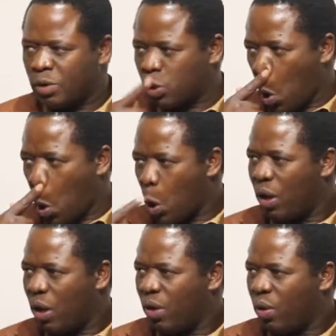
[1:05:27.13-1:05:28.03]
So
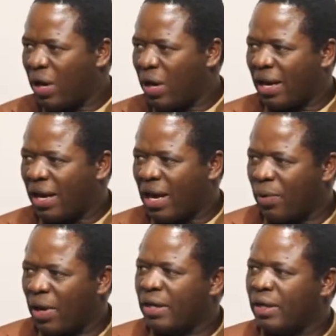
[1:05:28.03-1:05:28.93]
when I come
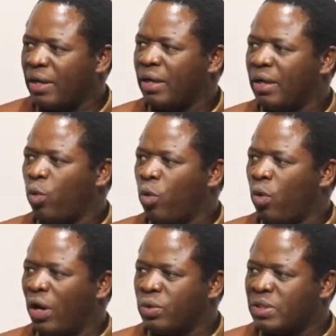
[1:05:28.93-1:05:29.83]
back, we
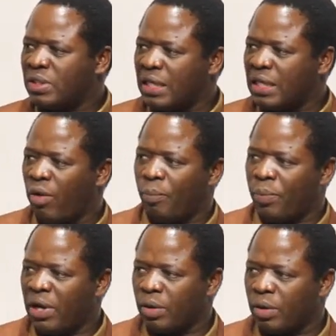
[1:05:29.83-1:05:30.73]
want to set our
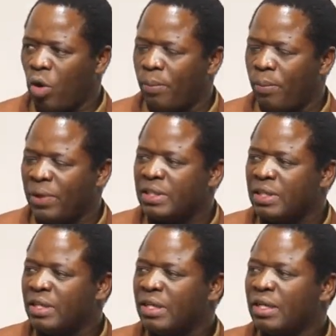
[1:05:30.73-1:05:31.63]
building committee.
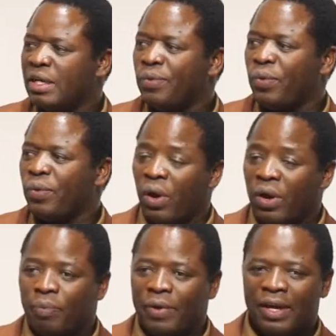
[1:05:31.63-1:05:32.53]
We
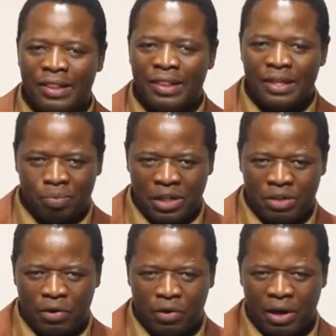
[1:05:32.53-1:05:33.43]
won't be in this
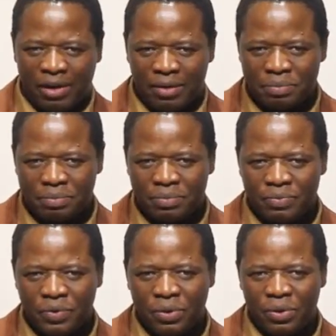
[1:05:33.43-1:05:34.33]
place forever.
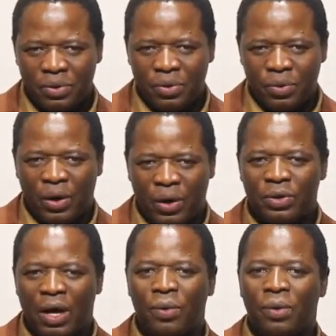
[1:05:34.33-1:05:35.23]
We want to
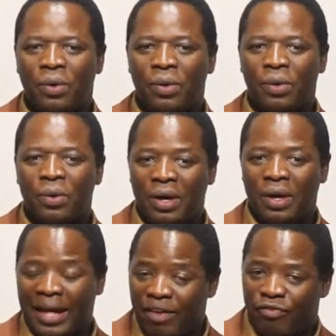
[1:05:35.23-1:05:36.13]
now
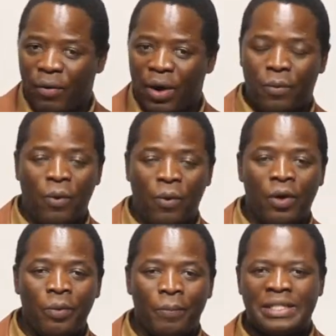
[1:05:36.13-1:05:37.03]
have our
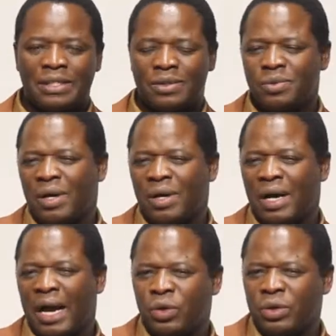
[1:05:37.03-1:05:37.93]
own place.
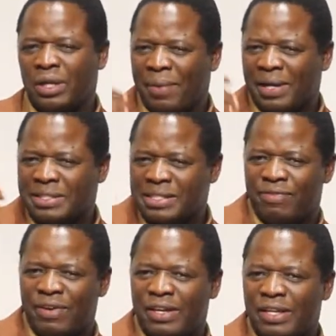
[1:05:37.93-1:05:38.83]
I thought number
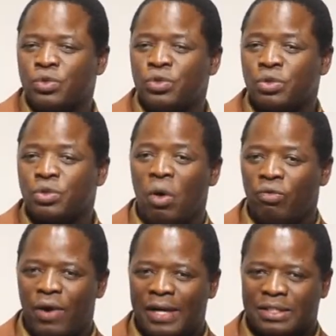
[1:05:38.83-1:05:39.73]
7 is too small
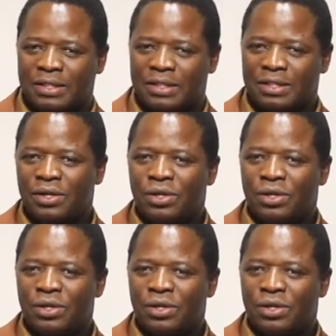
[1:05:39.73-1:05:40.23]
for us.